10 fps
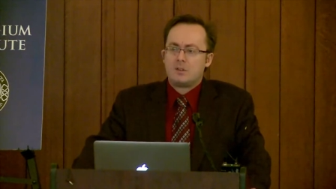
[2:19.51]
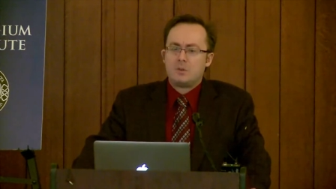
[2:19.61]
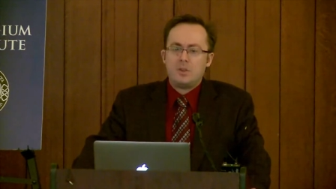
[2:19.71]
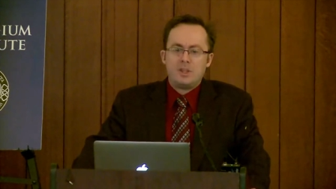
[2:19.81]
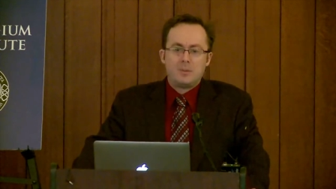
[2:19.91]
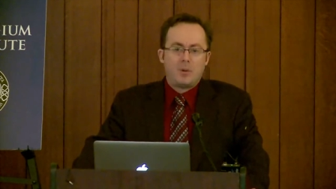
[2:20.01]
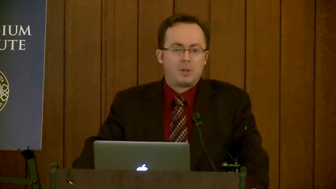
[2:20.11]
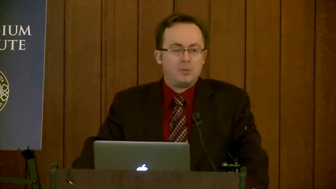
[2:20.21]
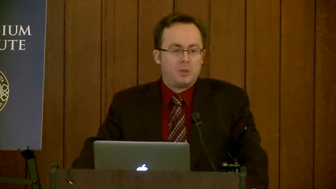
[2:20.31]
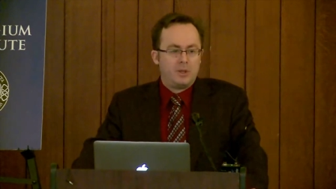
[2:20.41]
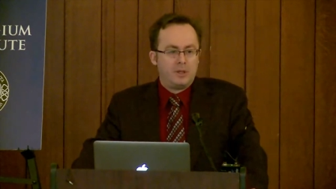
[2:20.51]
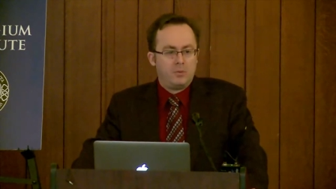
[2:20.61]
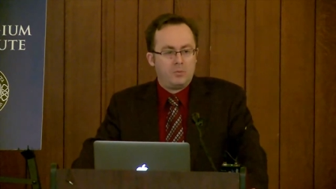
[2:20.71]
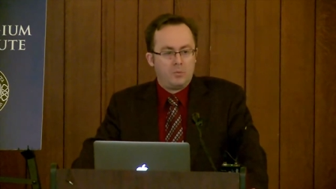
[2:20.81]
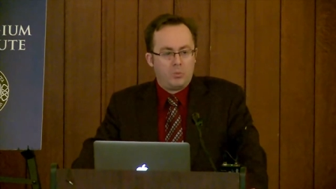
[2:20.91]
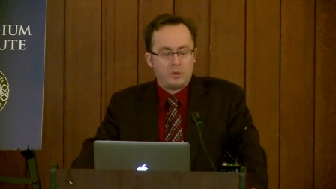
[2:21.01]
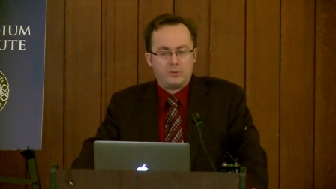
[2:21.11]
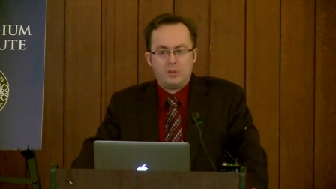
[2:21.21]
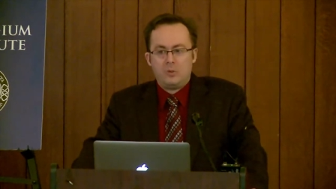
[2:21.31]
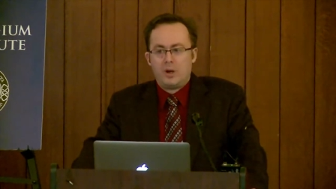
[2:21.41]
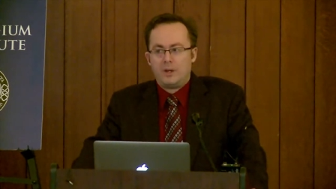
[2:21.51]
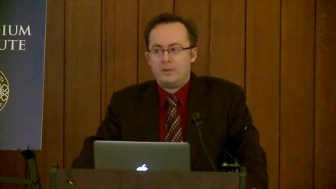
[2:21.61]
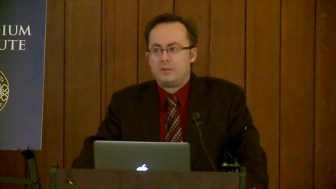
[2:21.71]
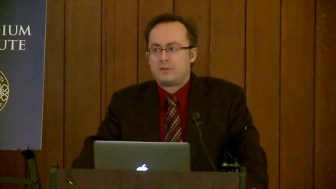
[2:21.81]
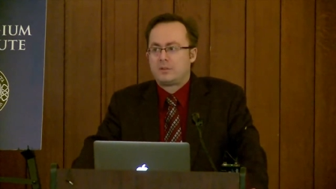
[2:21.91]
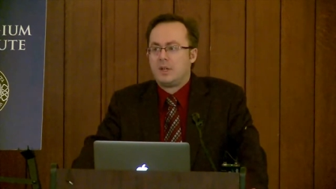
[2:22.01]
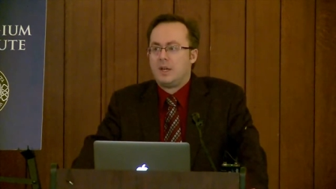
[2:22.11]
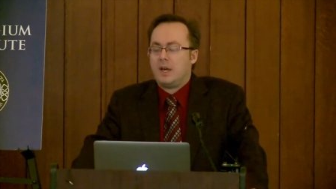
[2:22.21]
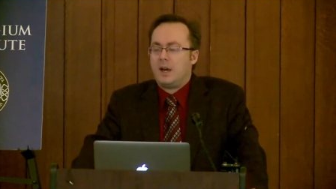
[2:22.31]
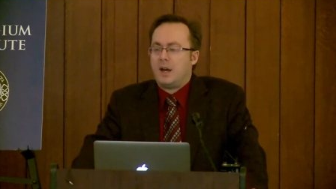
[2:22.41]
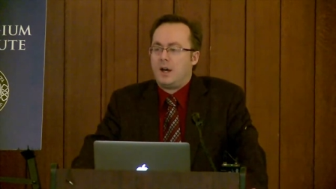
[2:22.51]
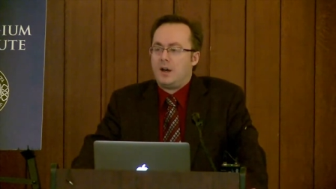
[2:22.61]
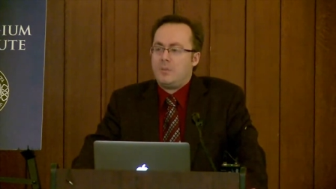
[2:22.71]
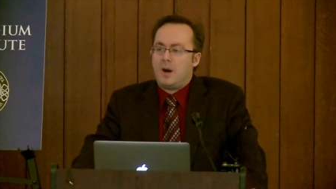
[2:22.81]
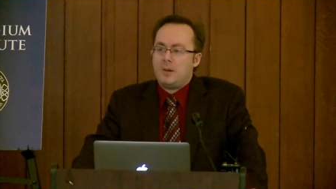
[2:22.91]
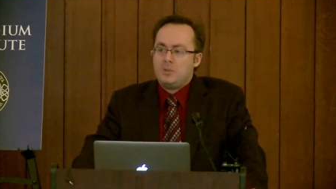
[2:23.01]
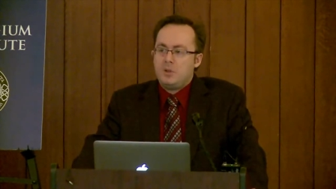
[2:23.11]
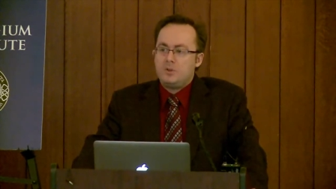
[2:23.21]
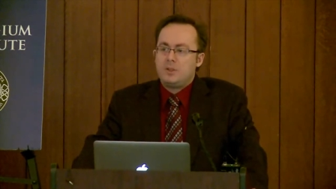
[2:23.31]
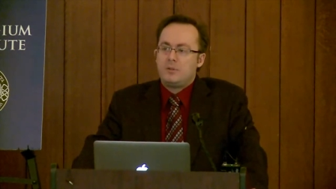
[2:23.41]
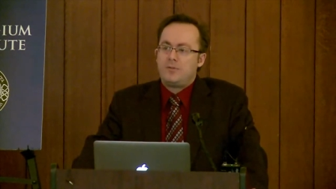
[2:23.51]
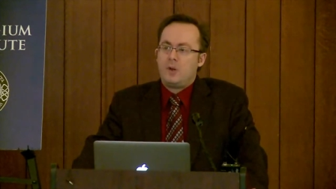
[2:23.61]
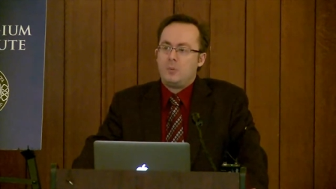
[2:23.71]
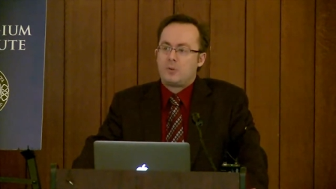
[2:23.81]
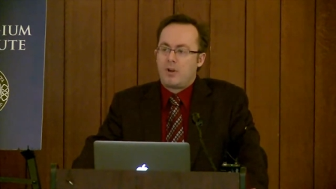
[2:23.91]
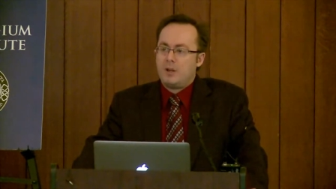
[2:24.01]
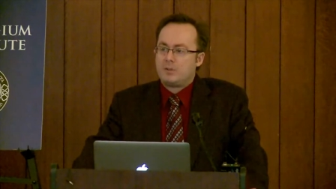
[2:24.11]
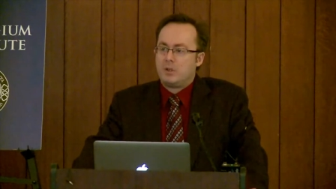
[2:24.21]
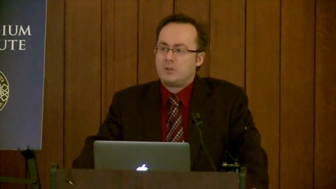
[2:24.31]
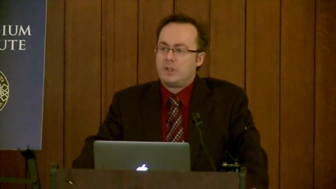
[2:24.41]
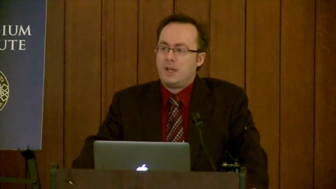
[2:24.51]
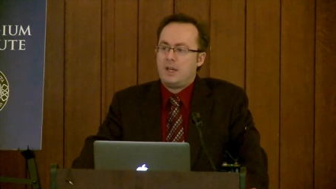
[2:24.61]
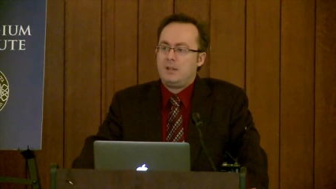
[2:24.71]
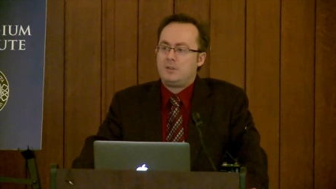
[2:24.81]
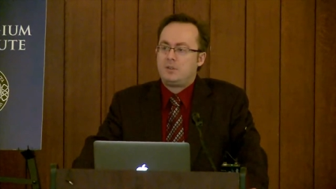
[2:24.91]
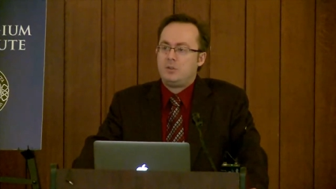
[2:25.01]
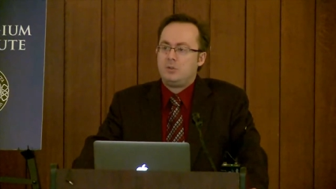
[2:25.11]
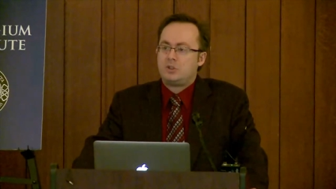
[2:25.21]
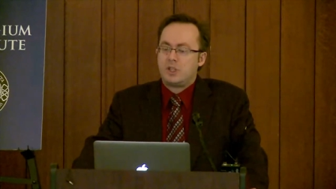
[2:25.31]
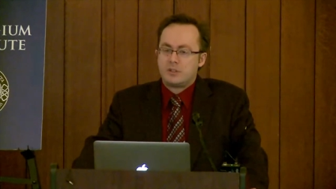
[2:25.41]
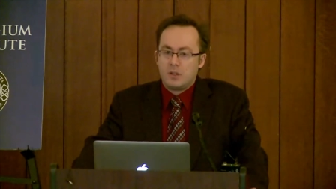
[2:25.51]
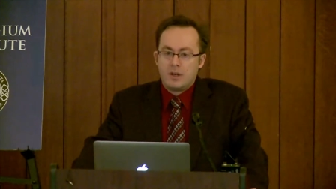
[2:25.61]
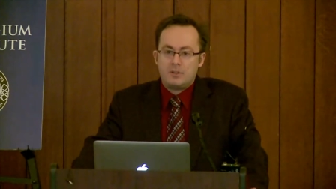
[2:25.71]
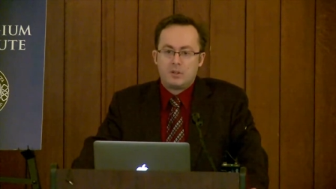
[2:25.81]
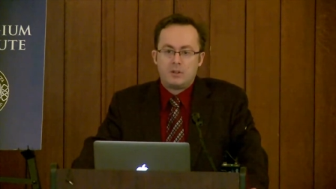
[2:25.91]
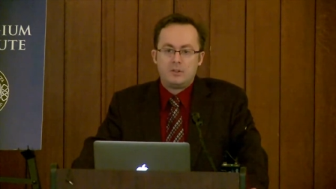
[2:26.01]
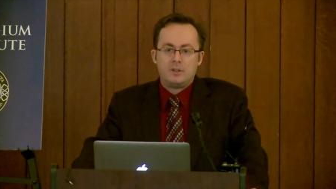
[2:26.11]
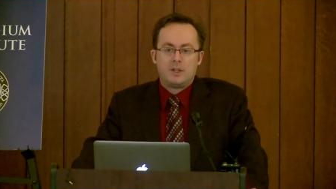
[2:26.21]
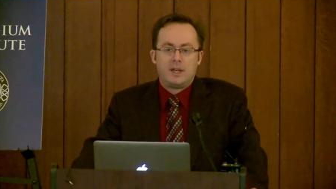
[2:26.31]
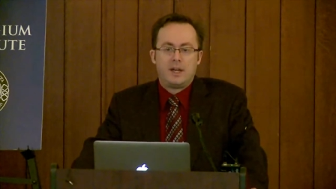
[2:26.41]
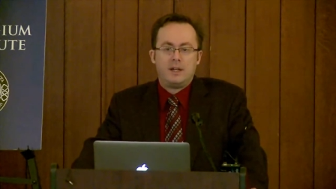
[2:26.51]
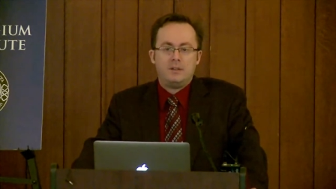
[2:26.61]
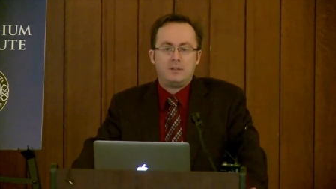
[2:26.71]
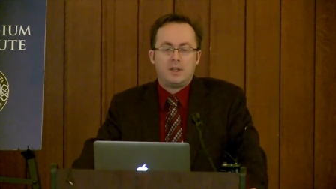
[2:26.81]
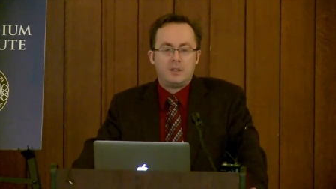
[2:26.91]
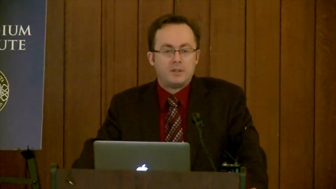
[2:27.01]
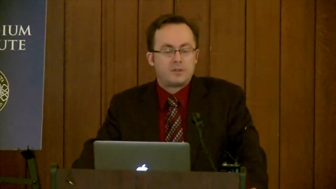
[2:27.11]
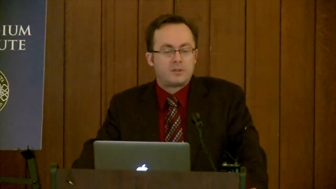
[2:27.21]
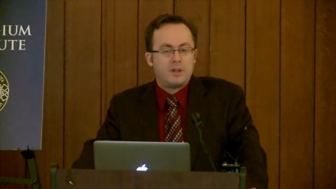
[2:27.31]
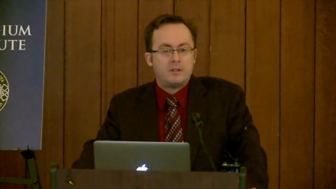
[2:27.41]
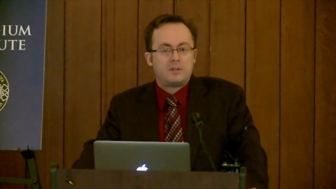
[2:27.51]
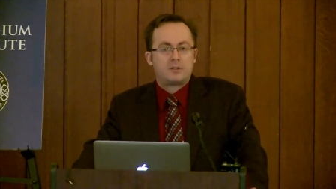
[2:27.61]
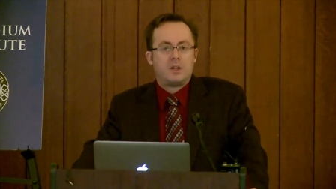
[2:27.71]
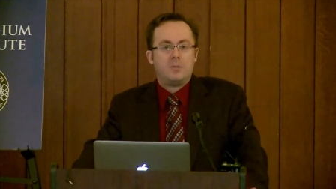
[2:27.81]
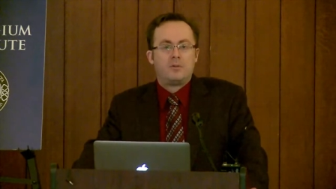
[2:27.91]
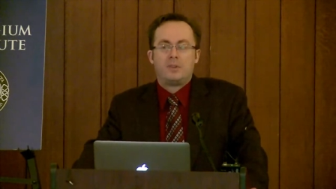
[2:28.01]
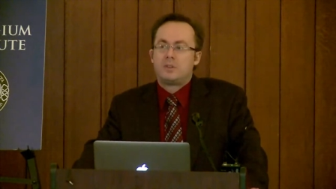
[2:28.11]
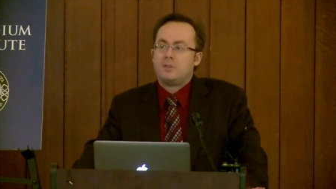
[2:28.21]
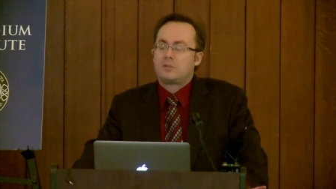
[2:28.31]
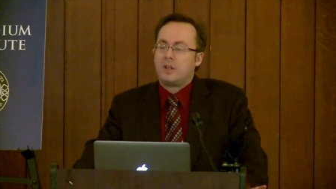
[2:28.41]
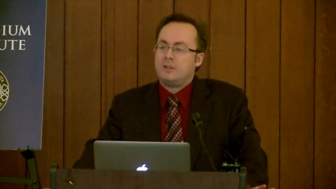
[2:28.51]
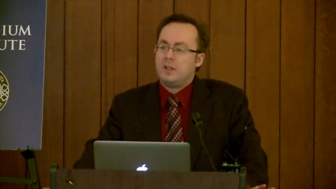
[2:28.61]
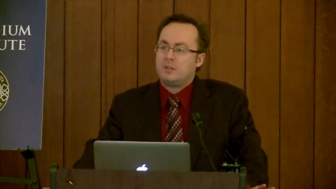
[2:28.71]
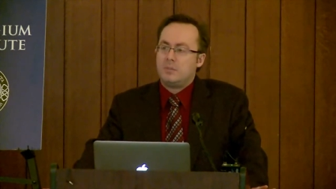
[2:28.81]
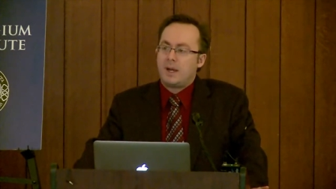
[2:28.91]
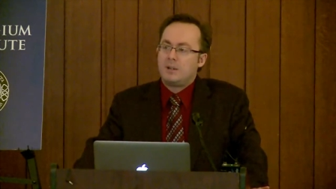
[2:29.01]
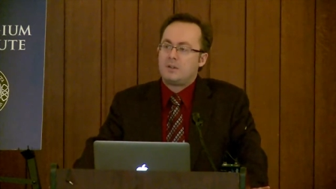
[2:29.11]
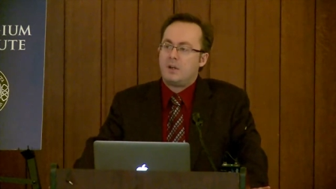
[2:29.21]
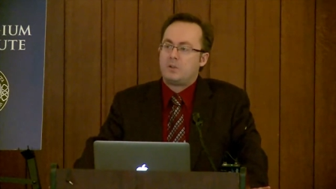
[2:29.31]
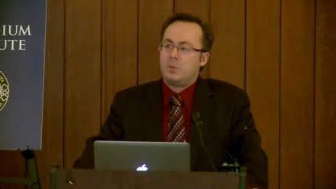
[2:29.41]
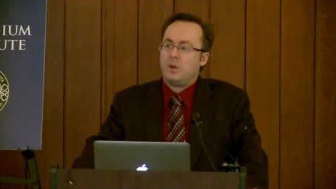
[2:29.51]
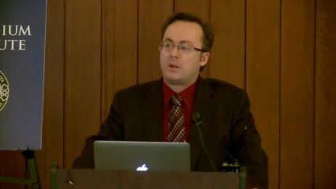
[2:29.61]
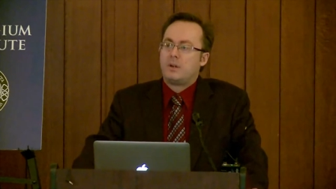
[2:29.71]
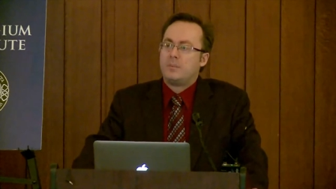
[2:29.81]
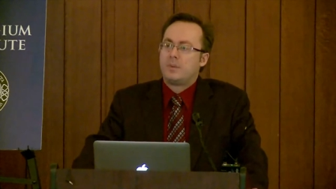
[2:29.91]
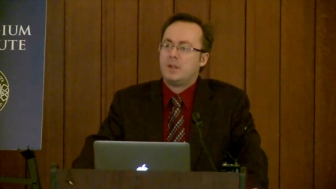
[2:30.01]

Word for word: So you can think about what I'm doing in one of two ways. Um, I'm using the film Groundhog Day to shed light on and illustrate some of the central ideas in MacIntyre's work,